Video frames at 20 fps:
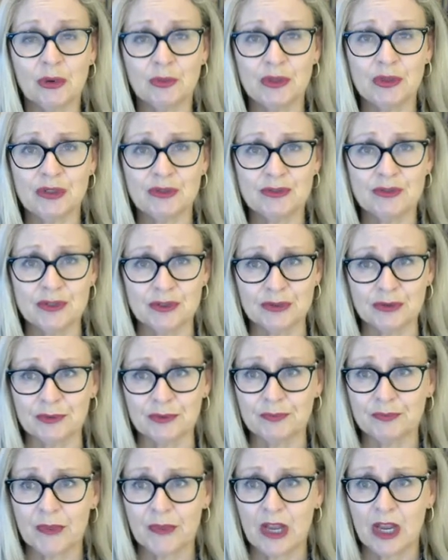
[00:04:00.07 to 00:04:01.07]
help you do.
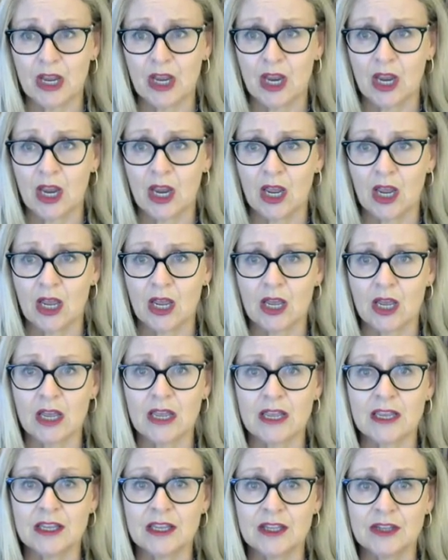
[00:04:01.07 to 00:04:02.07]
Uh,
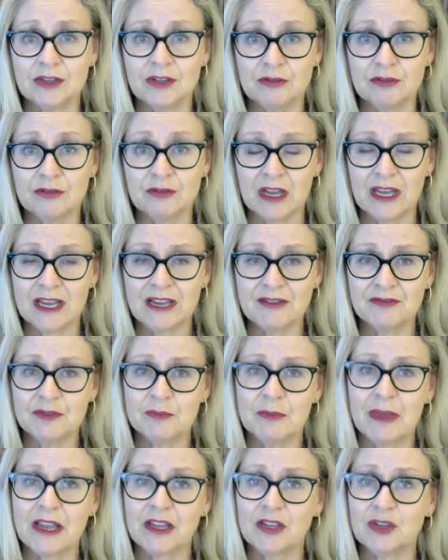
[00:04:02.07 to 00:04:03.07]
you have
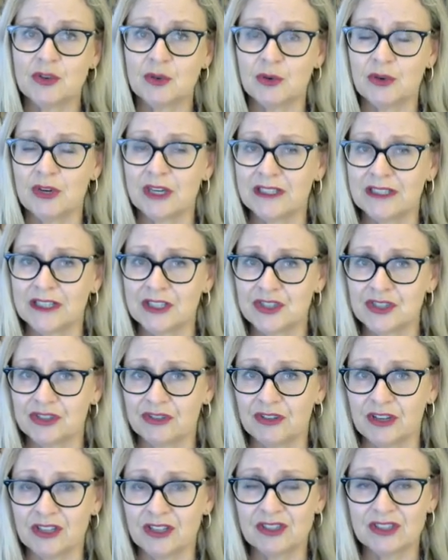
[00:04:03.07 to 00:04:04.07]
to make your
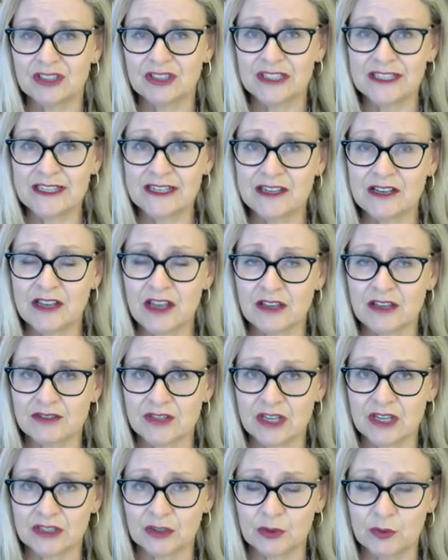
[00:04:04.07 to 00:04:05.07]
election clear
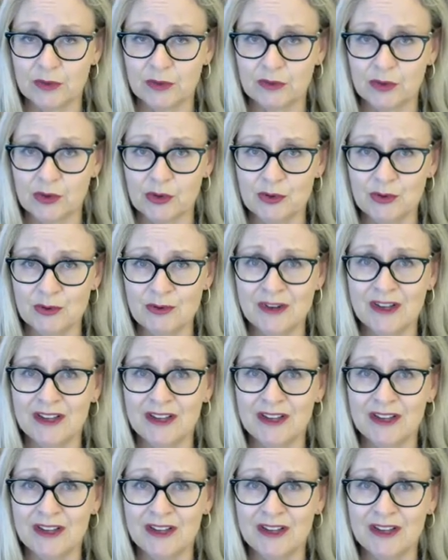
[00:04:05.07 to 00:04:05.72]
and unequivocal.